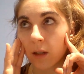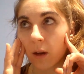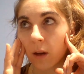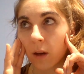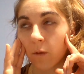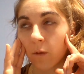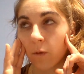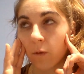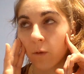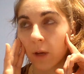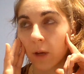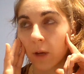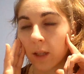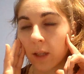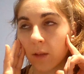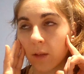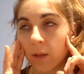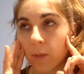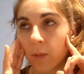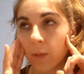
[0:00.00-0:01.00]
of
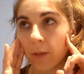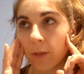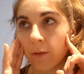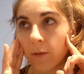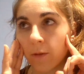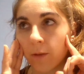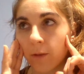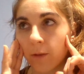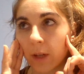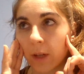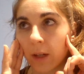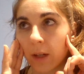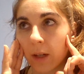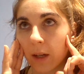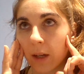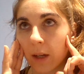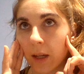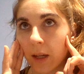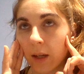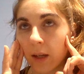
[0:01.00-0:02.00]
what you've been
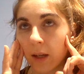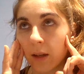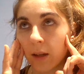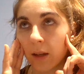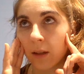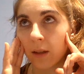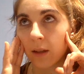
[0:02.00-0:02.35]
fearing.